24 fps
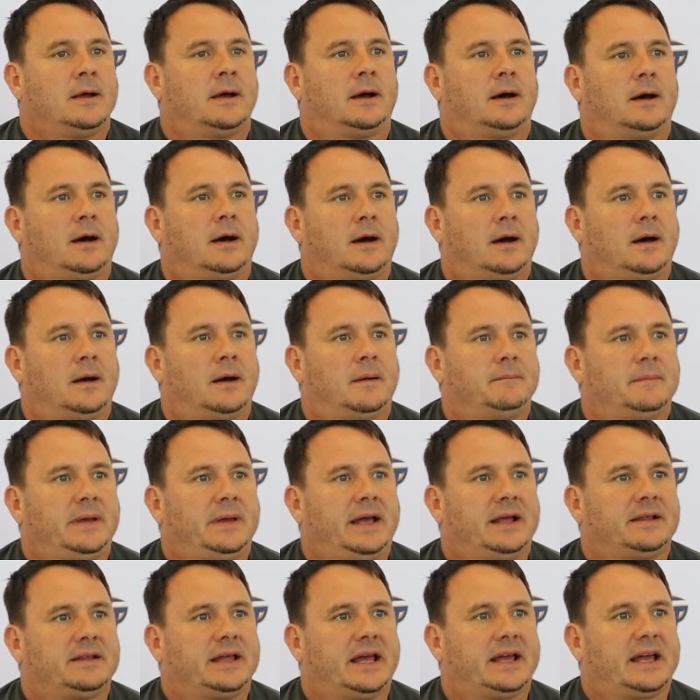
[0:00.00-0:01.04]

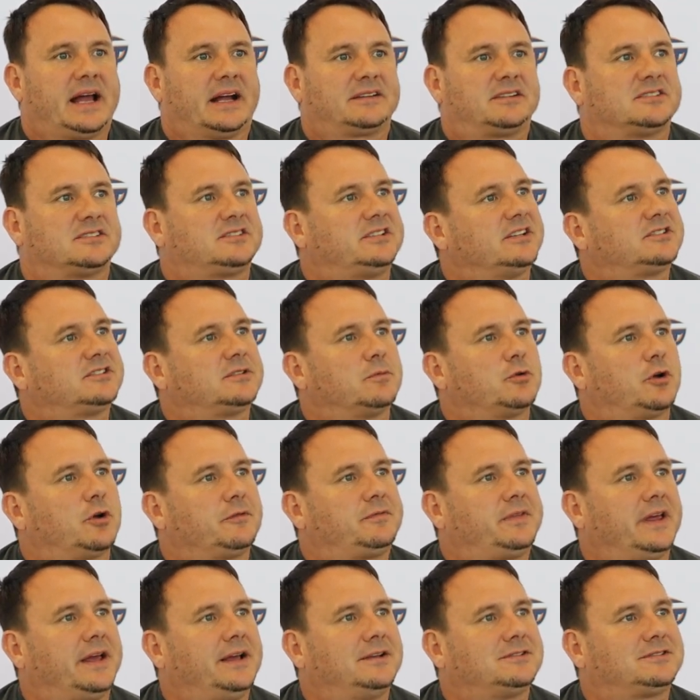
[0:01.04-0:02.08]
And got to see some
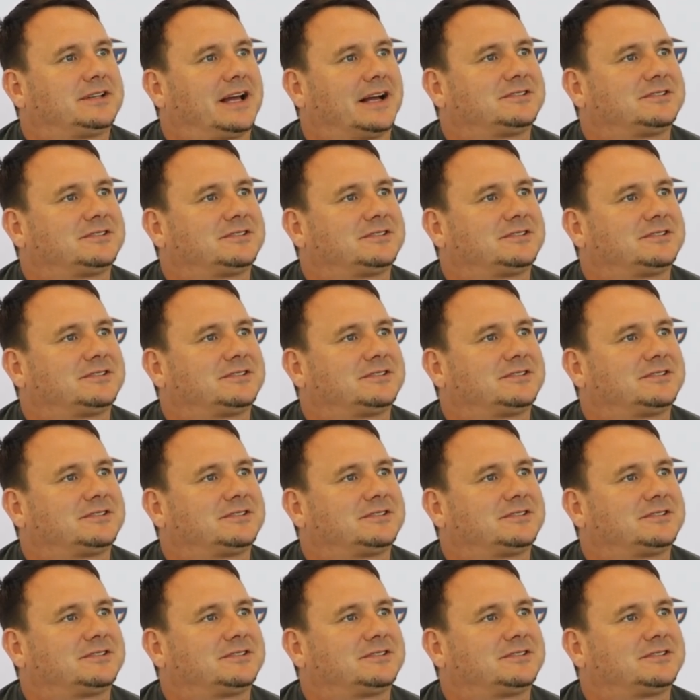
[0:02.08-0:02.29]
good things,